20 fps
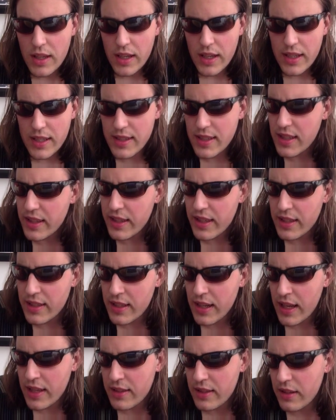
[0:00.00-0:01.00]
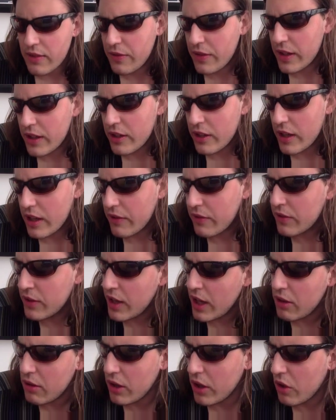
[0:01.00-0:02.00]
It still doesn't answer the theory, if
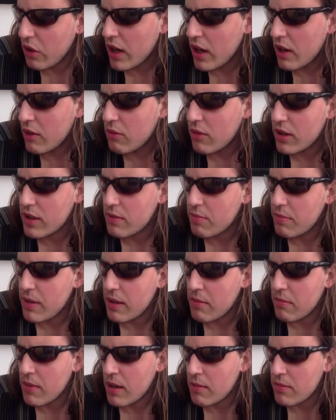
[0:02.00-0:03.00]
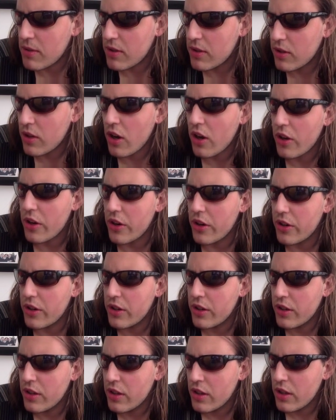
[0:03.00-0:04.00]
now Lola was Big Mom's
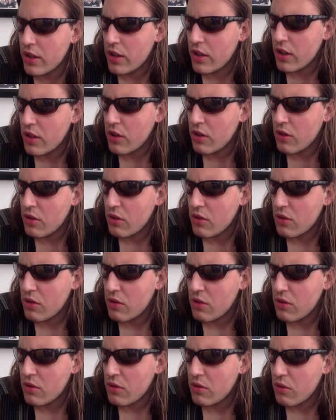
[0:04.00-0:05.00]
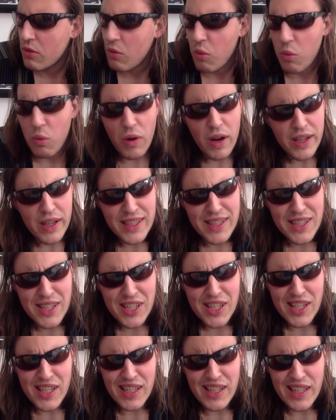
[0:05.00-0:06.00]
daughter, why did
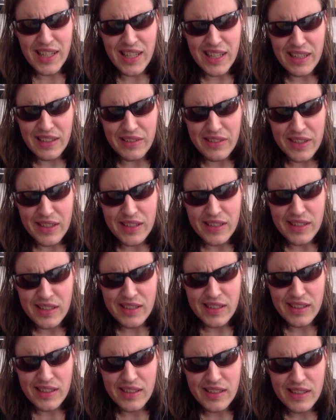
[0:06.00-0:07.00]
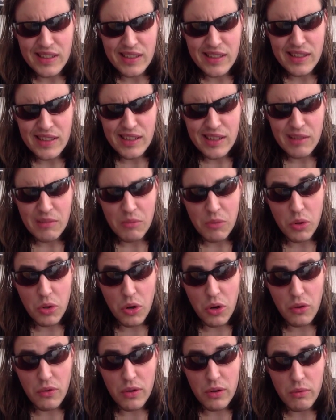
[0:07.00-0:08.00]
she leave?
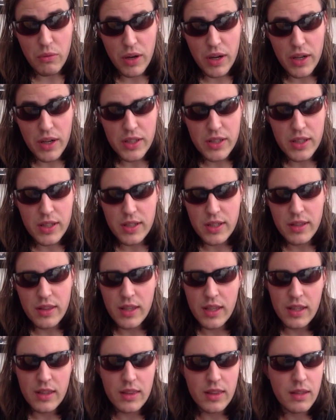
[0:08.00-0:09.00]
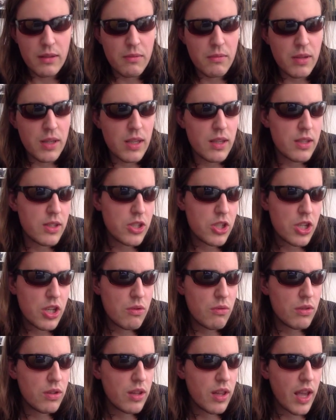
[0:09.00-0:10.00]
Moreover, why does she think that
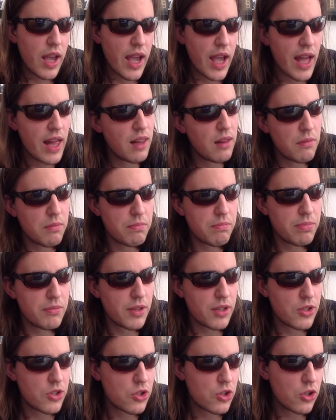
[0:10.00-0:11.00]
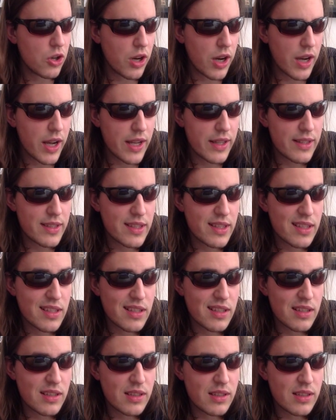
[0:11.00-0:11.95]
she will help the Straw Hats?